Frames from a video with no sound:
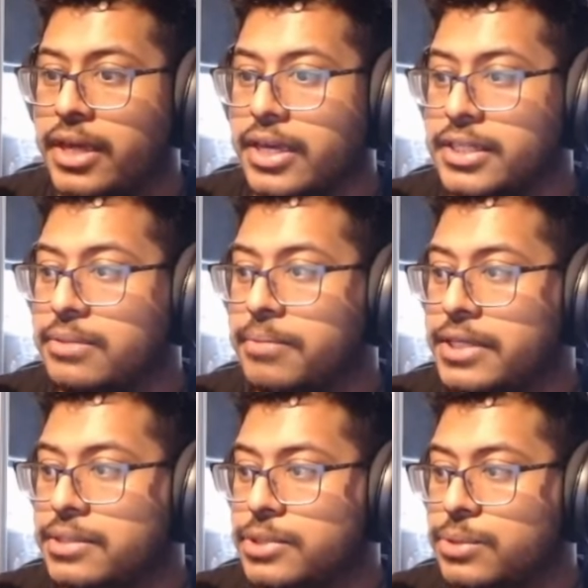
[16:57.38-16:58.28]
I did make
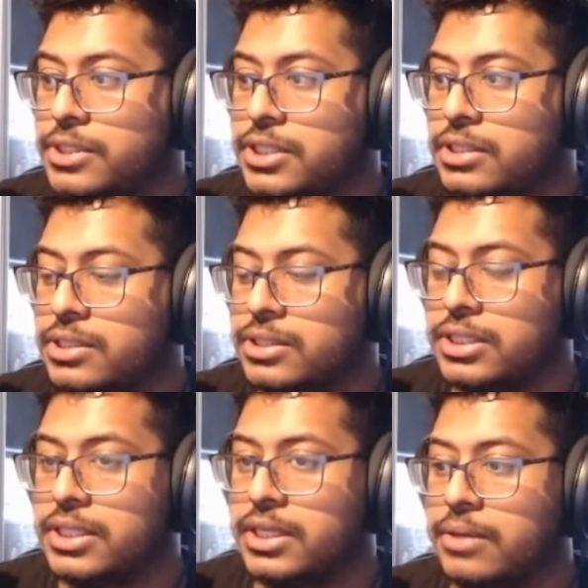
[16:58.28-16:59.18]
some switches, so
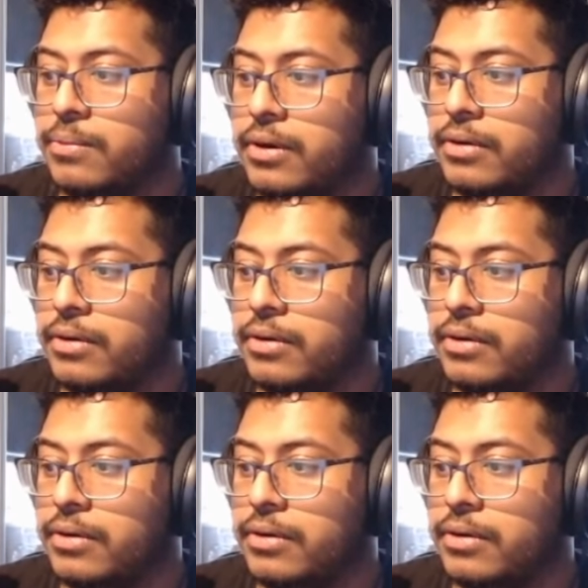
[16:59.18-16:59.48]
she's hitting one